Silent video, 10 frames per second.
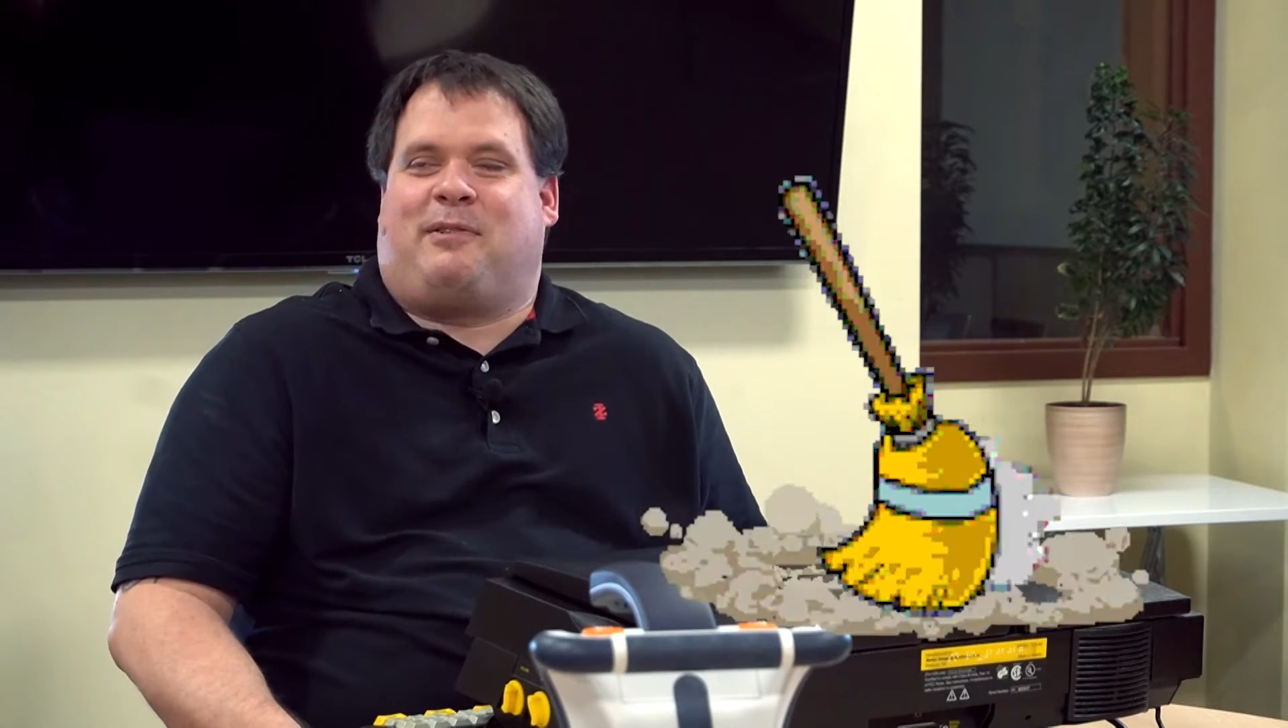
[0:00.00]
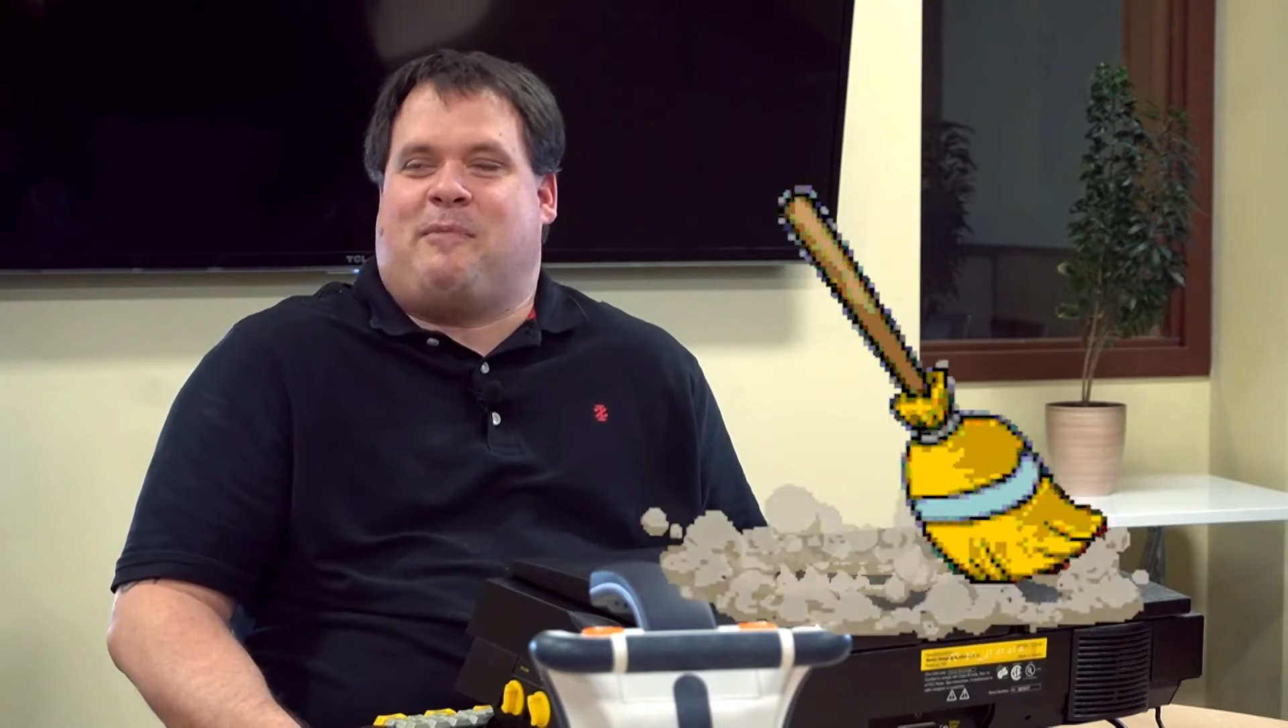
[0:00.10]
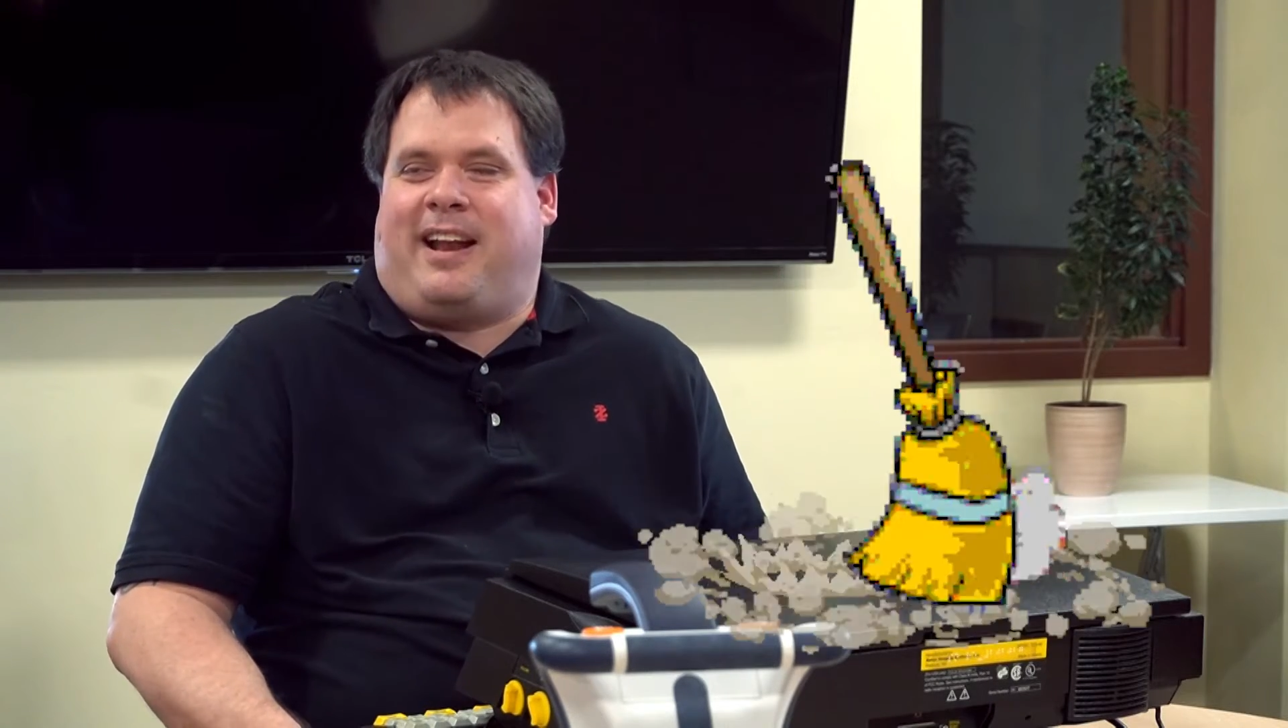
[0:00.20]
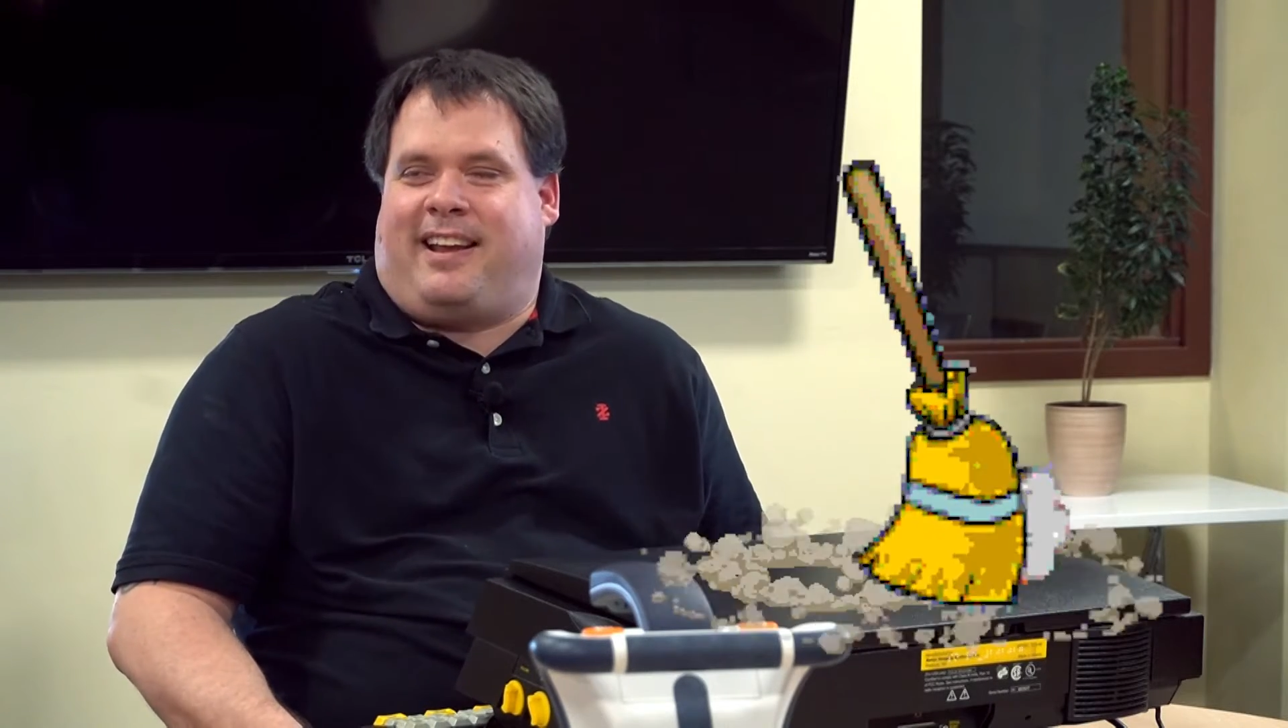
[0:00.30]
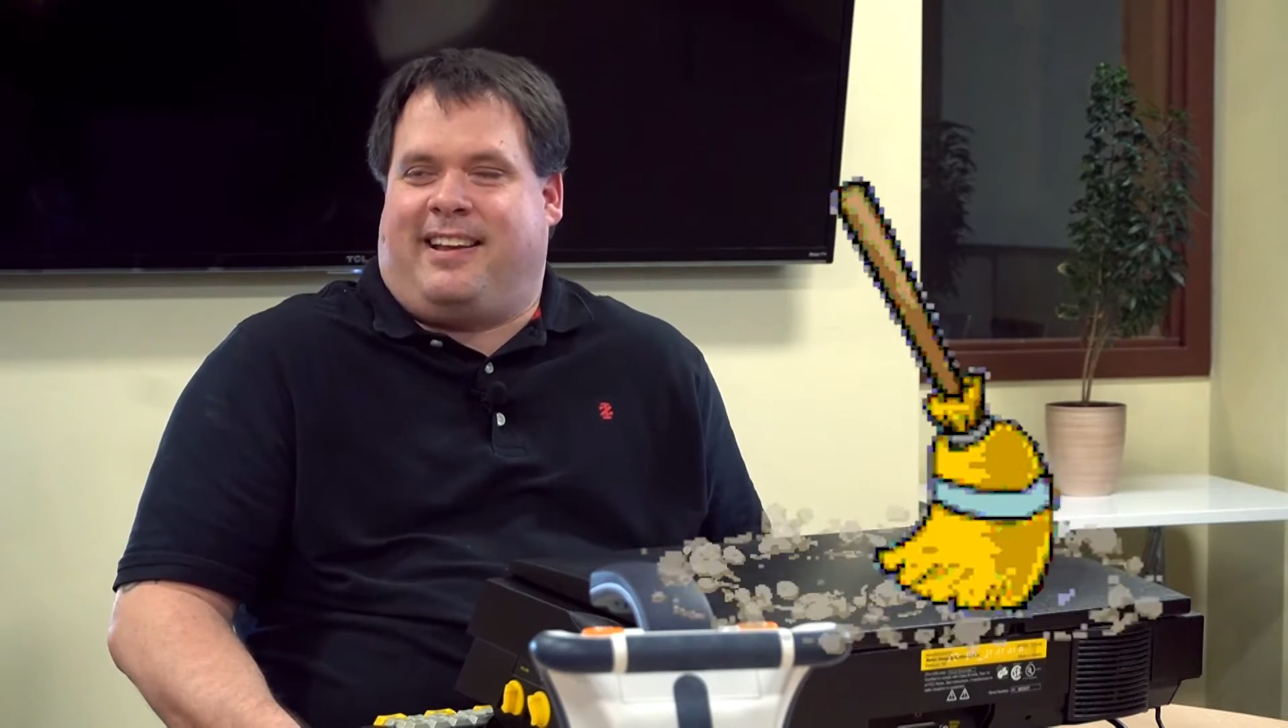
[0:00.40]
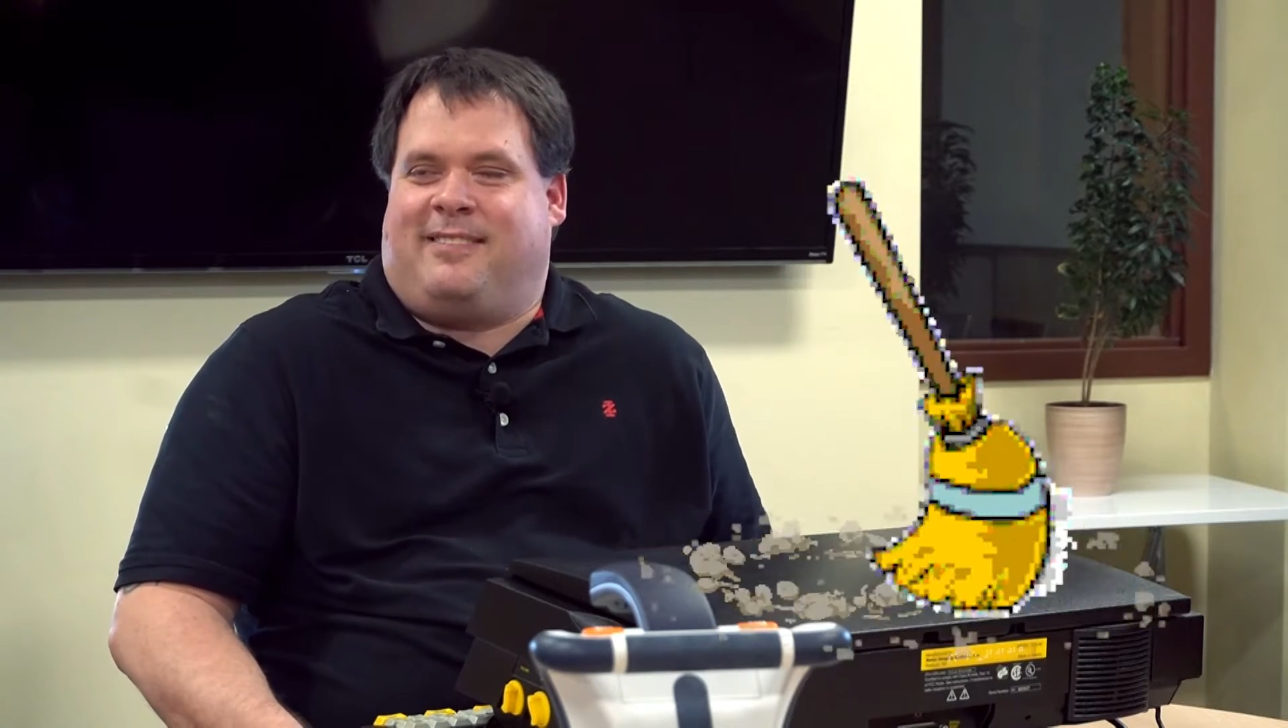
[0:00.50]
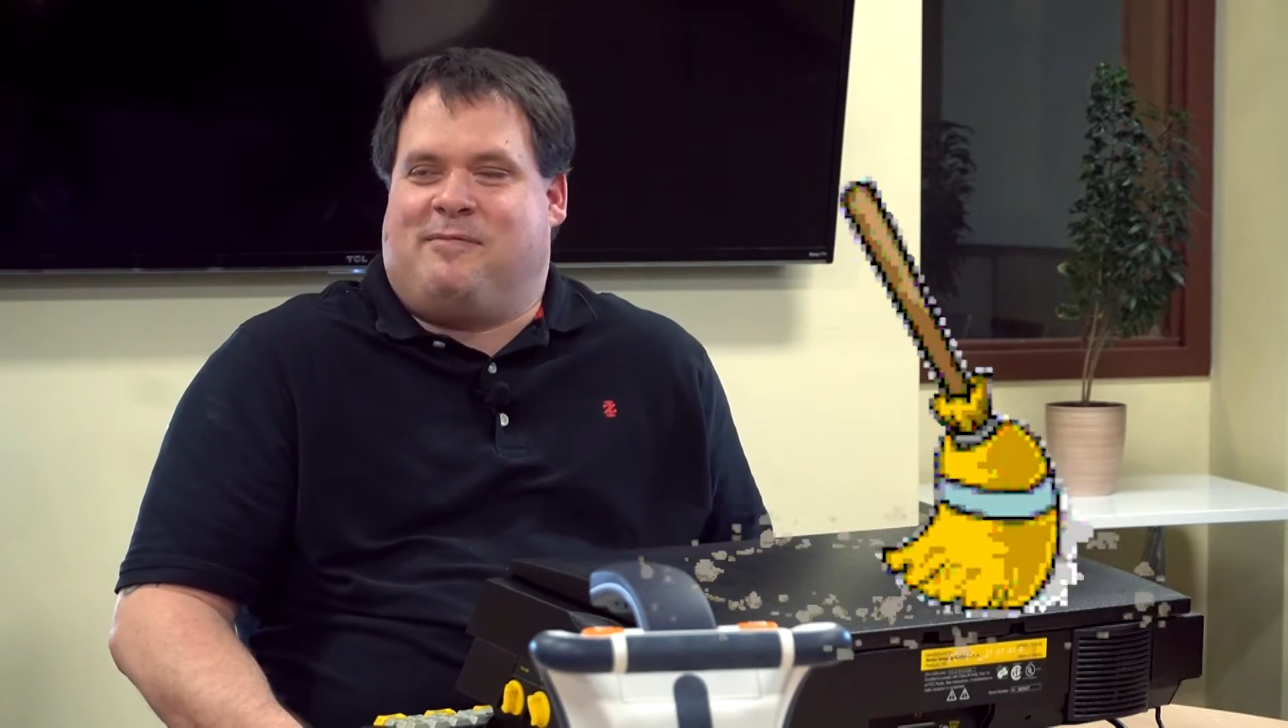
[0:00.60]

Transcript: for many,